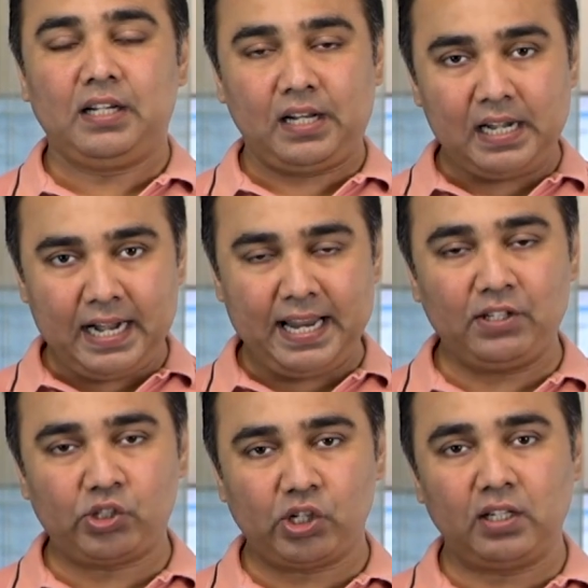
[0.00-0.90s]

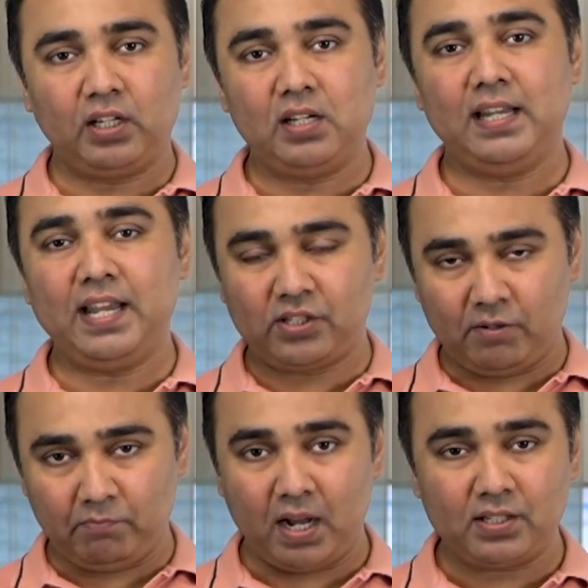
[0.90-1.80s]
trading journal is a
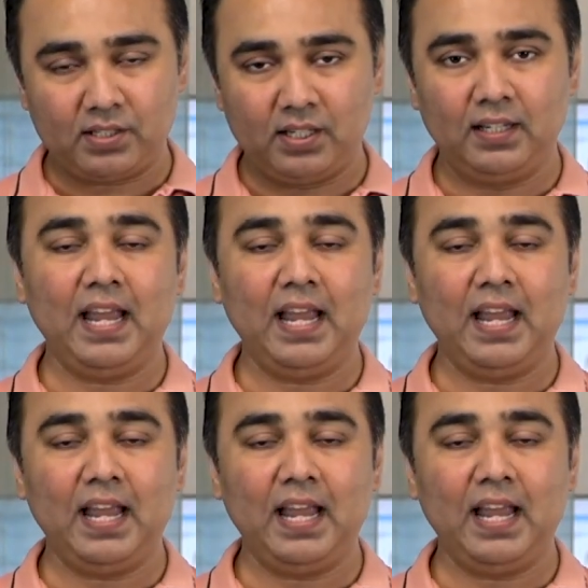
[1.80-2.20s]
must.